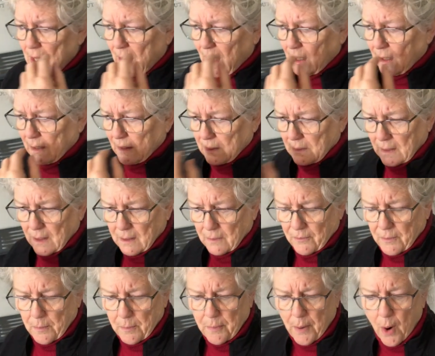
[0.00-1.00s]

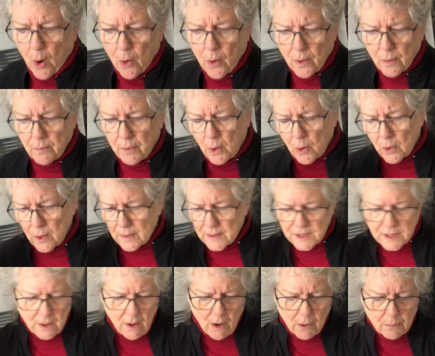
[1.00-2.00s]
a
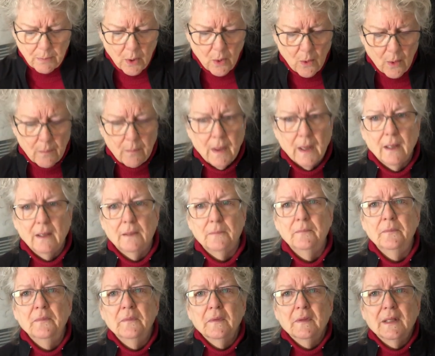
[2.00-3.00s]
song poem.
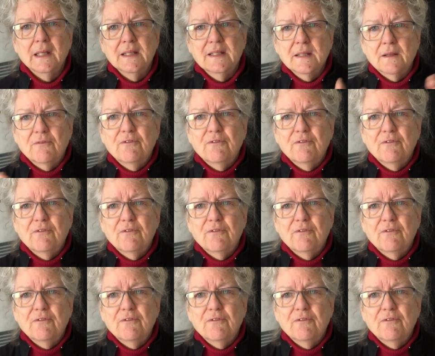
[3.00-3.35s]
It's a